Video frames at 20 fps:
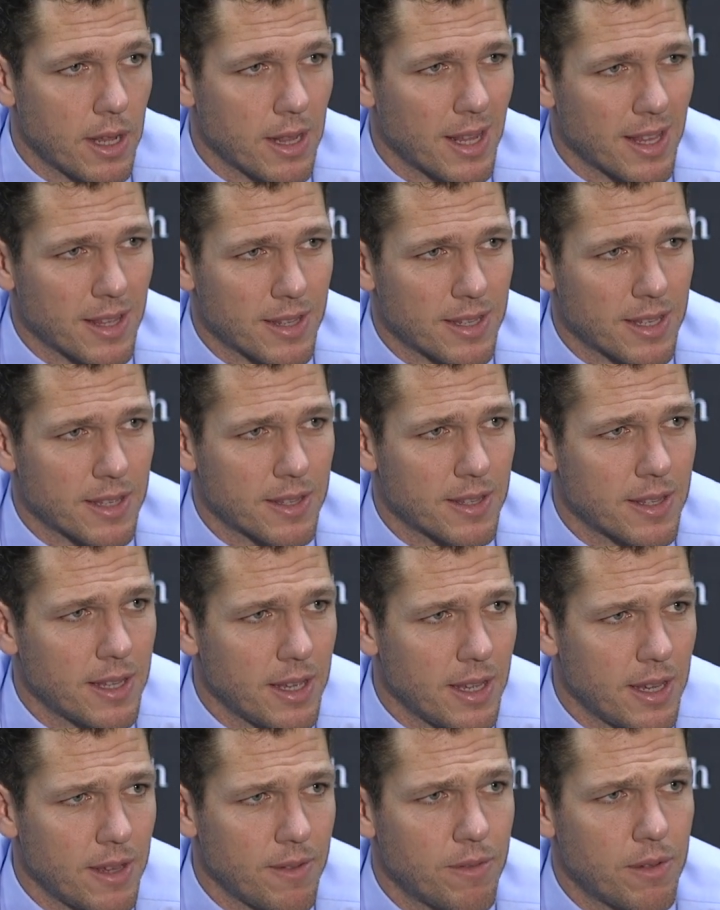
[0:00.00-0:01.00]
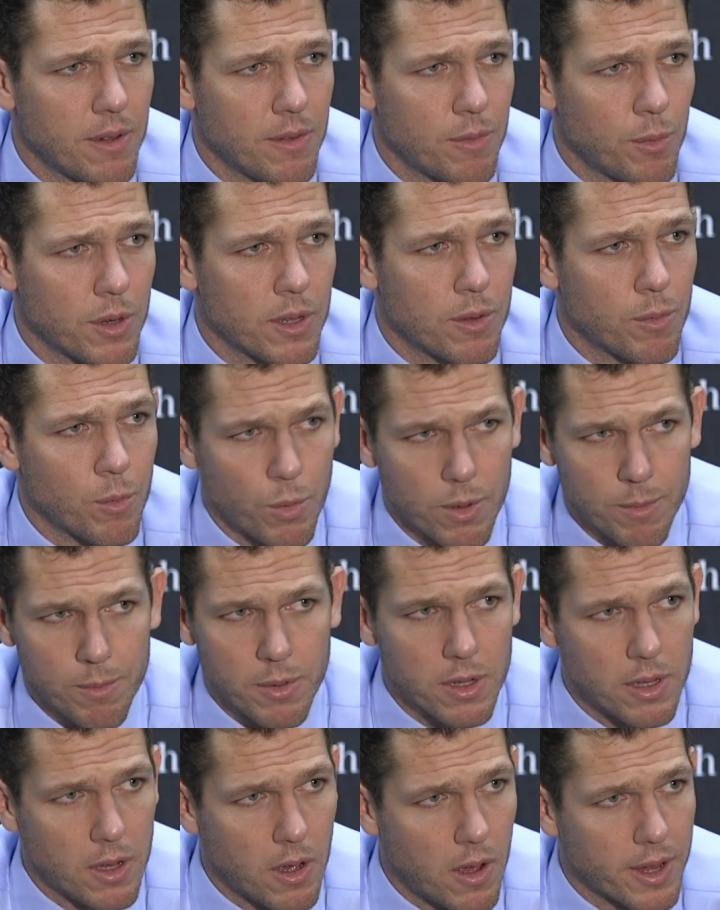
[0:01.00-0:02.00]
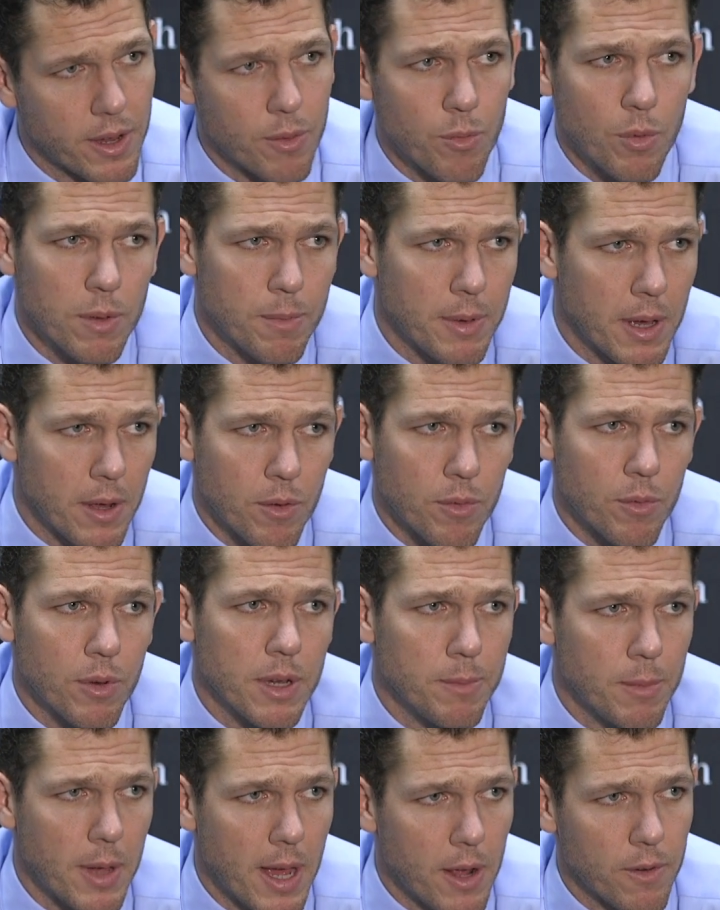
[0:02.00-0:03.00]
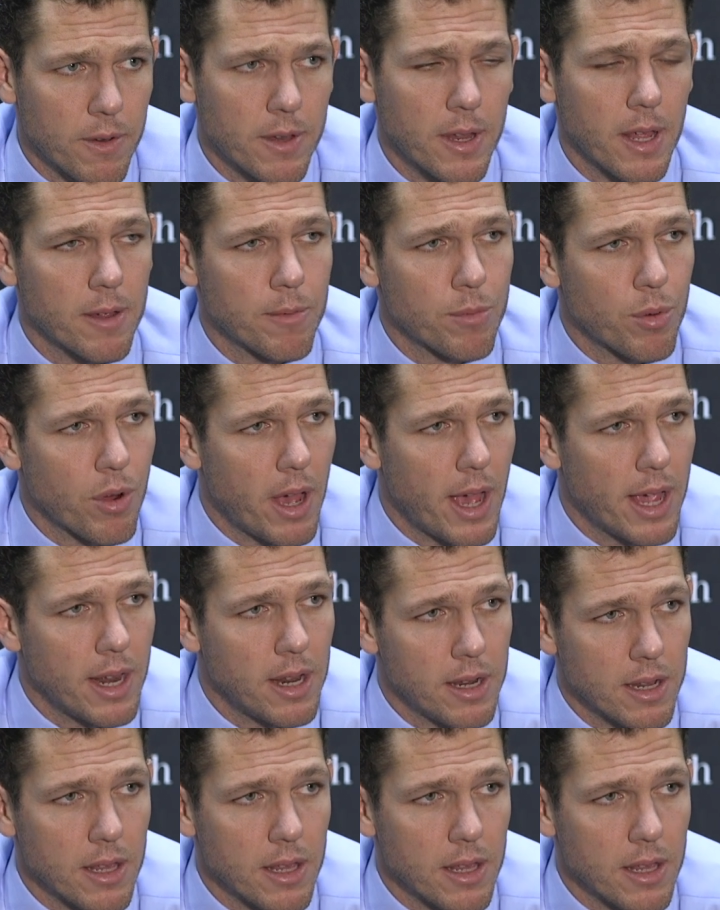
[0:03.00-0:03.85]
I think 16, 5, we've been talking rebound and take pride,